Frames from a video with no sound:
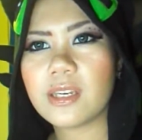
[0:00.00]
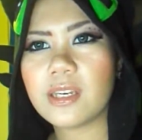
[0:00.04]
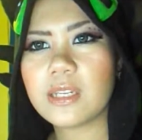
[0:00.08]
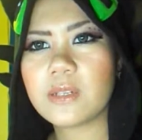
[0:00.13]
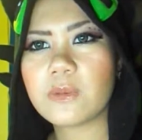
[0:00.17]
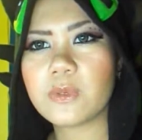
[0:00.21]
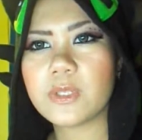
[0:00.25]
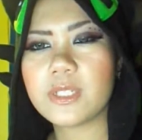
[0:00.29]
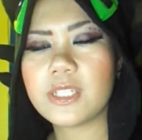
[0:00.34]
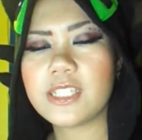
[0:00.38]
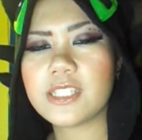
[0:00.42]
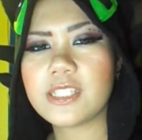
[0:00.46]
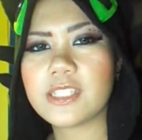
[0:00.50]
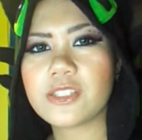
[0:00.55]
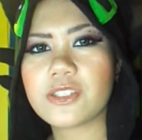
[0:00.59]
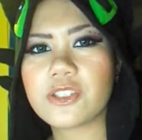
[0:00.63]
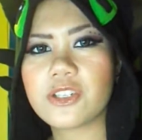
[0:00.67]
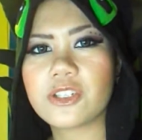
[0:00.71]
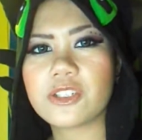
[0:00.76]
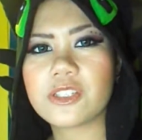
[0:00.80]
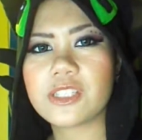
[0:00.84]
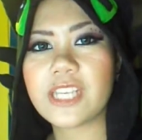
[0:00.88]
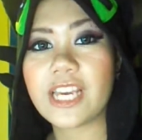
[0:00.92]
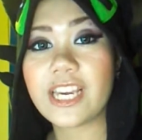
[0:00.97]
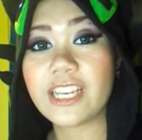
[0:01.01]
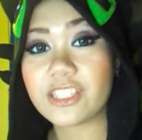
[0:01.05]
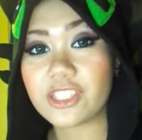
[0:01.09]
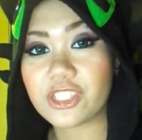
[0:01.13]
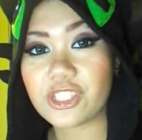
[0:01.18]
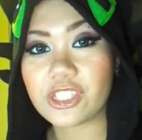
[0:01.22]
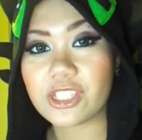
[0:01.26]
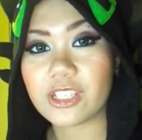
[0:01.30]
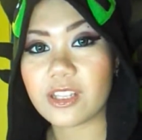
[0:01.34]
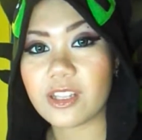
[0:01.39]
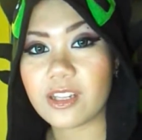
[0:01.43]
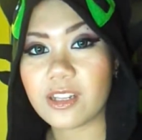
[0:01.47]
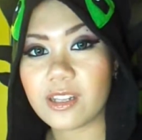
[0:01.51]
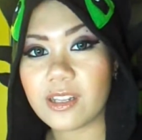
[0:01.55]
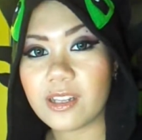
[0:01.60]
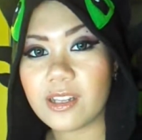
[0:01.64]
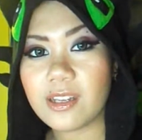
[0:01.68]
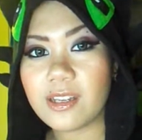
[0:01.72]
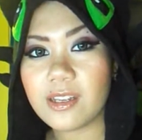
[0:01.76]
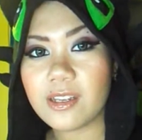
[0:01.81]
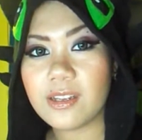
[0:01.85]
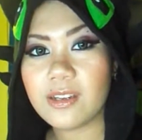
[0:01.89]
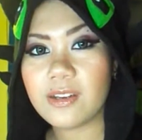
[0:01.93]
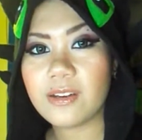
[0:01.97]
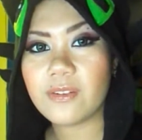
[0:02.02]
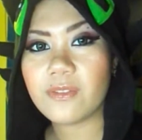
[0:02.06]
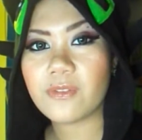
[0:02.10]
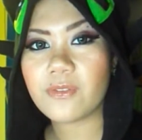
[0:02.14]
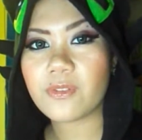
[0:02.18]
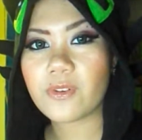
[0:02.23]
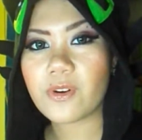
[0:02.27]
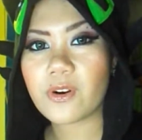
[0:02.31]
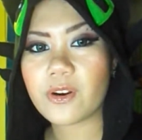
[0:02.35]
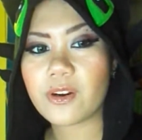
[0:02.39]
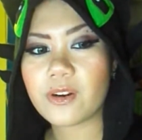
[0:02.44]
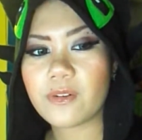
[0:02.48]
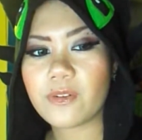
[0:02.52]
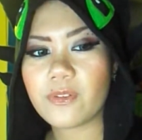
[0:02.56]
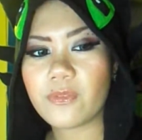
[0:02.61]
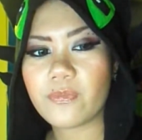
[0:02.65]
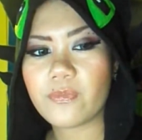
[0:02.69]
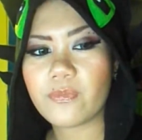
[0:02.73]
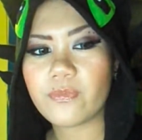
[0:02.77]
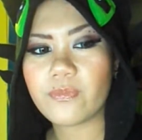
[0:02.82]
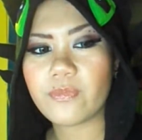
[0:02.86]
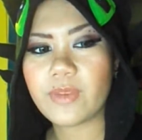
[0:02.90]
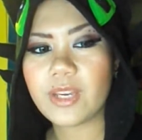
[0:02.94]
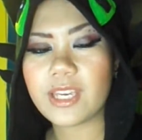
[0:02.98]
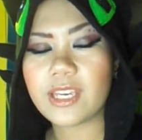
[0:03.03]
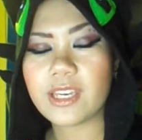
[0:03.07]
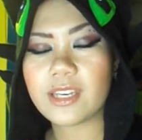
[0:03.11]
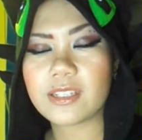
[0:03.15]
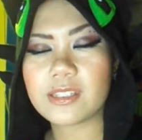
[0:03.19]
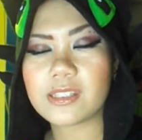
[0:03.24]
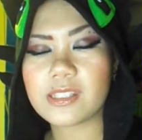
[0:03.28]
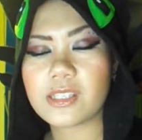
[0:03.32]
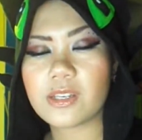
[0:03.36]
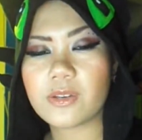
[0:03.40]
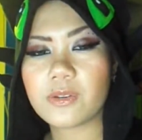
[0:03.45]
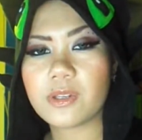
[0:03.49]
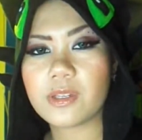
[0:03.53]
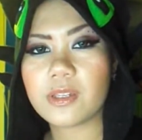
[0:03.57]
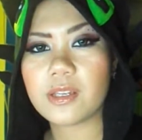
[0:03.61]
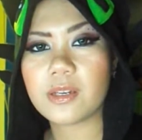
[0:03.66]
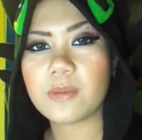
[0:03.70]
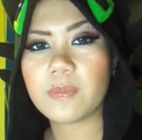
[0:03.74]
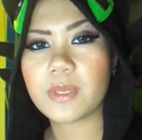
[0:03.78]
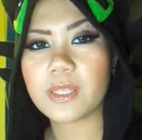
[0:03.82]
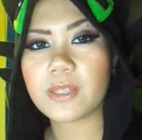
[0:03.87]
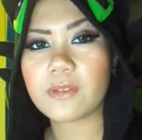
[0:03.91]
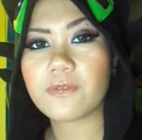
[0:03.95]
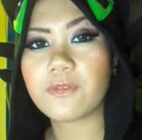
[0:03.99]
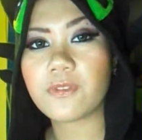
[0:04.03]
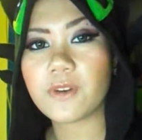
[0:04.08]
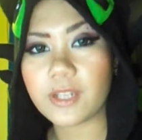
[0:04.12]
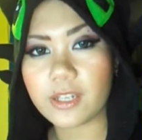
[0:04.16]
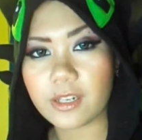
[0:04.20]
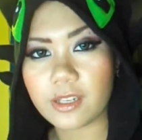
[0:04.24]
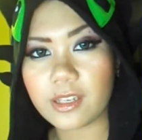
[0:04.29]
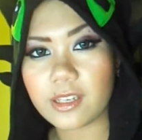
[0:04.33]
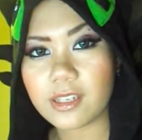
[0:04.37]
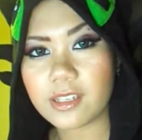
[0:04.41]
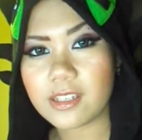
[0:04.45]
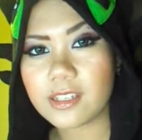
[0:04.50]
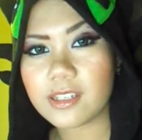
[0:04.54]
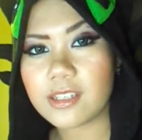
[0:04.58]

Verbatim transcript: it releases your tension for making it sound a bit funny,